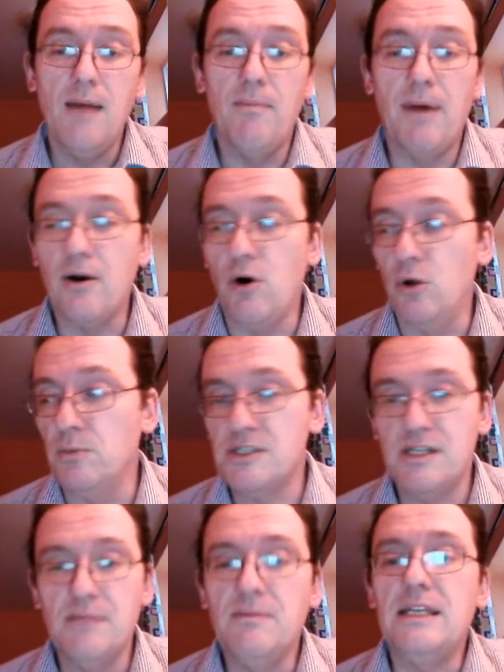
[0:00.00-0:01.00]
but
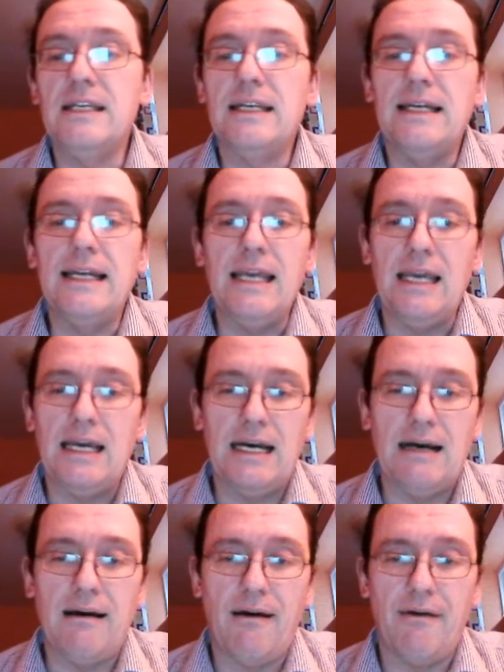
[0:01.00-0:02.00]
almost immediately
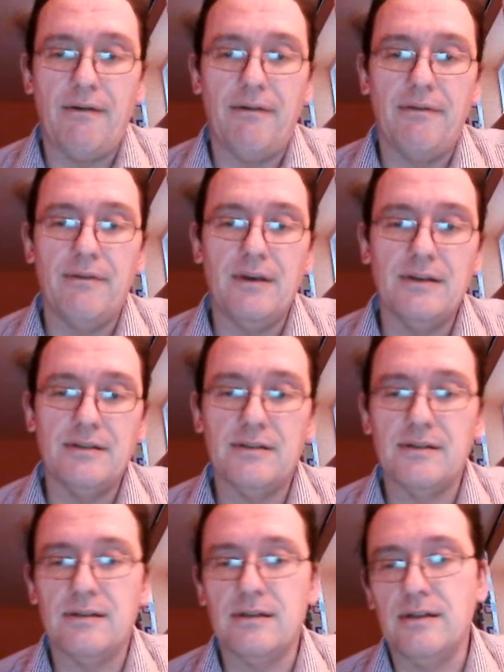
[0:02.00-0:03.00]

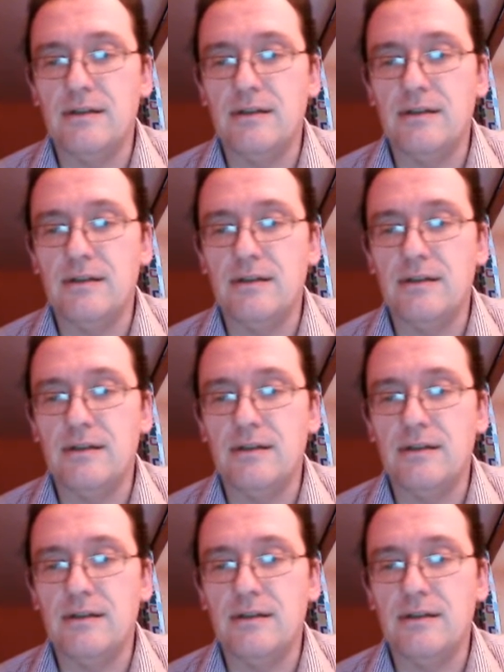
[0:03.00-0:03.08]
this